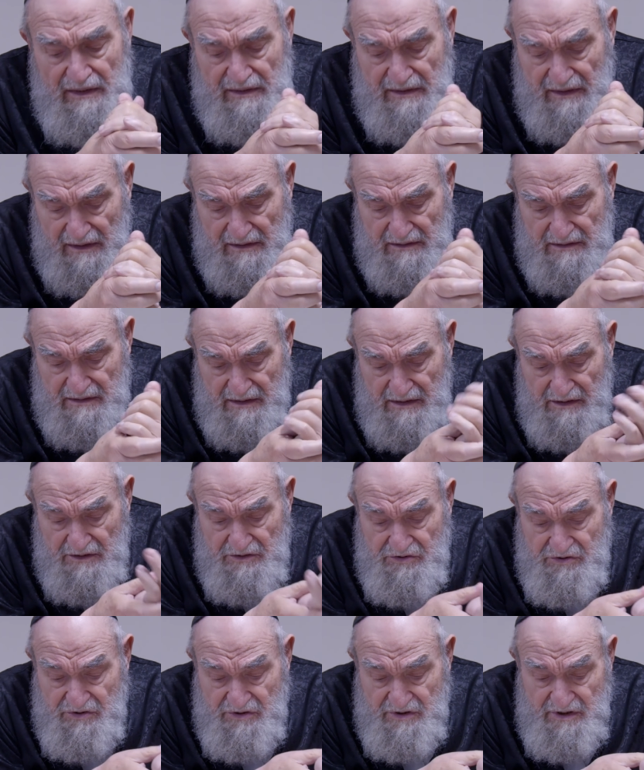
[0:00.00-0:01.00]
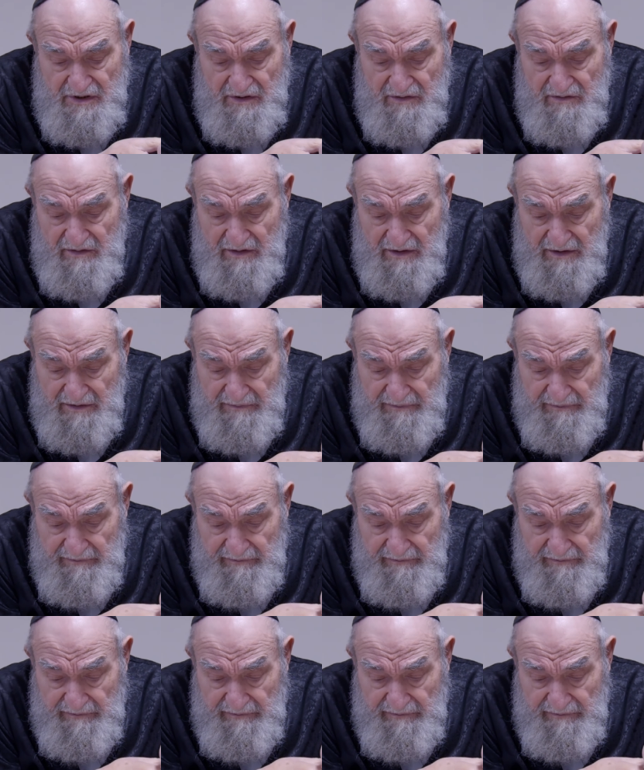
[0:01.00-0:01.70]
it tells an interesting thing.